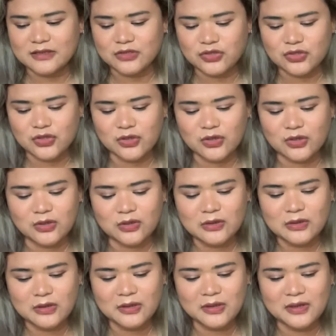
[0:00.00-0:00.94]

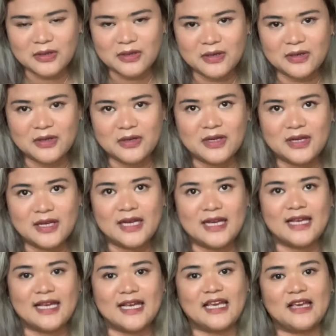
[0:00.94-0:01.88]
So
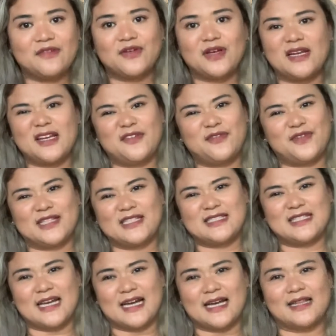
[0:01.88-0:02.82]
even if it's
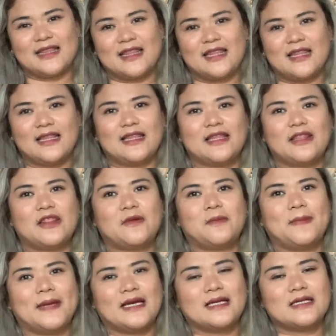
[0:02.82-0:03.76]
not the
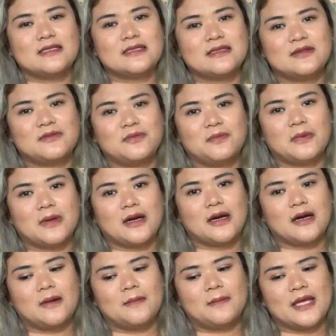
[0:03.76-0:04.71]
best
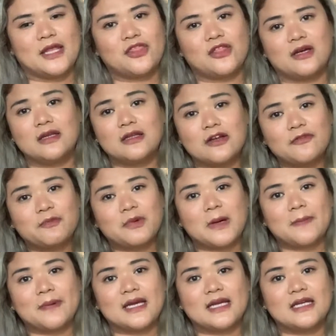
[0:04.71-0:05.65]
method of
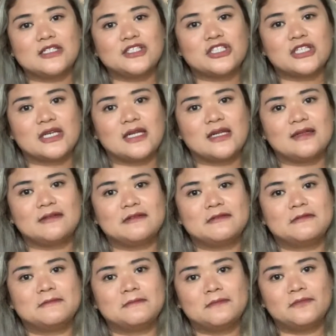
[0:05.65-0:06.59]
propagation
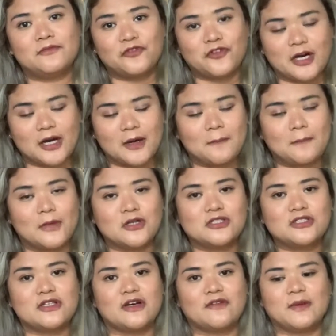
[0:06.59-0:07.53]
for
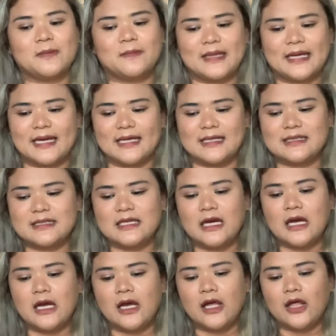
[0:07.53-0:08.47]
most of the plants,
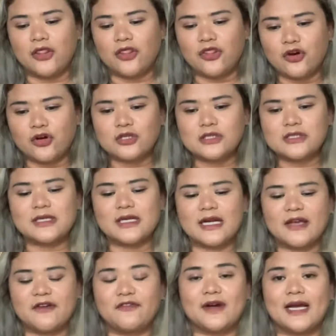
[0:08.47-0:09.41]
those that
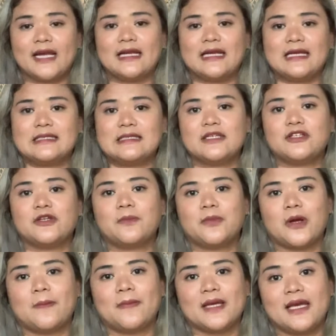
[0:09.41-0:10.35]
I find easy to
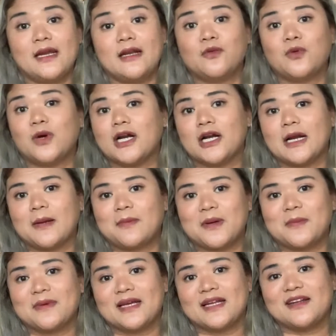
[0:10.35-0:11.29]
propagate in water, I
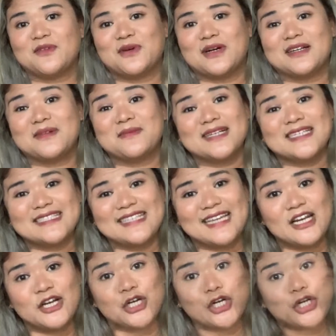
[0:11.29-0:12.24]
propagate in water because they
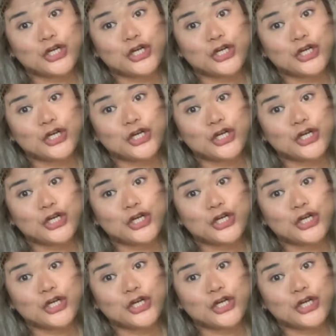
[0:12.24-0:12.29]
look